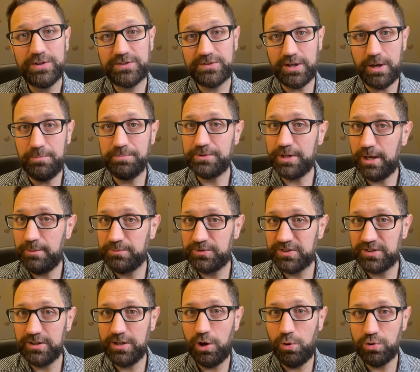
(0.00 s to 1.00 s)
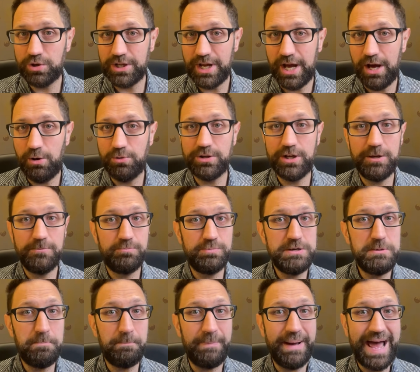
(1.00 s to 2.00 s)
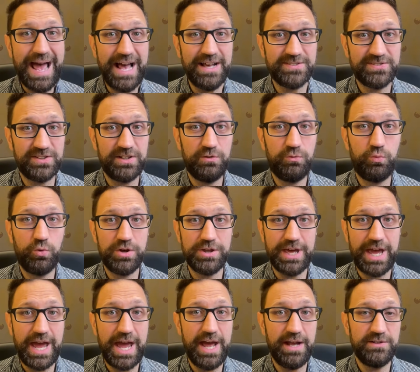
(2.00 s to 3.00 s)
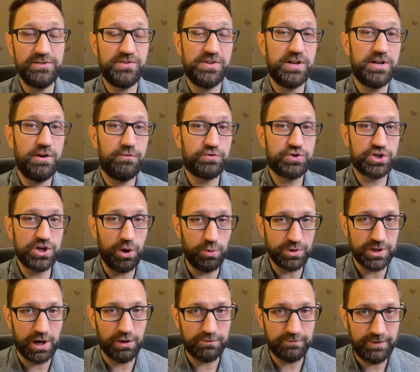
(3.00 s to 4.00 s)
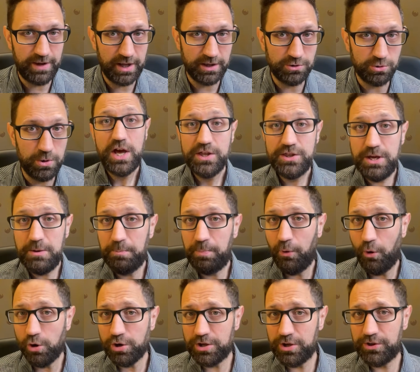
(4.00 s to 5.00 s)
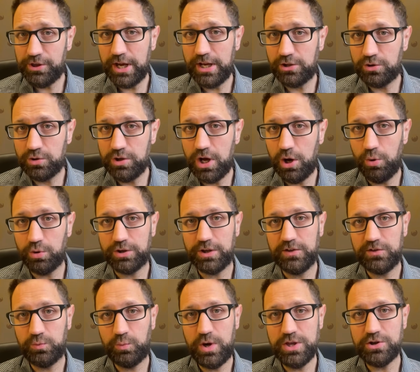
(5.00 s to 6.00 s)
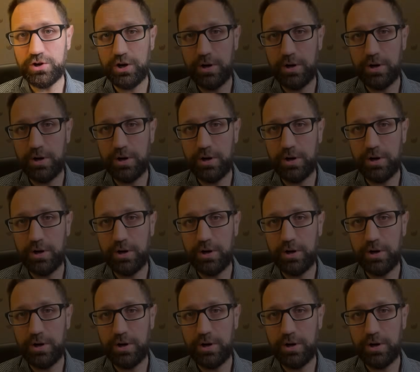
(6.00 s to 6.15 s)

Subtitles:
sometimes slow down and be passive with hands that have showdown value. The important thing to note is whether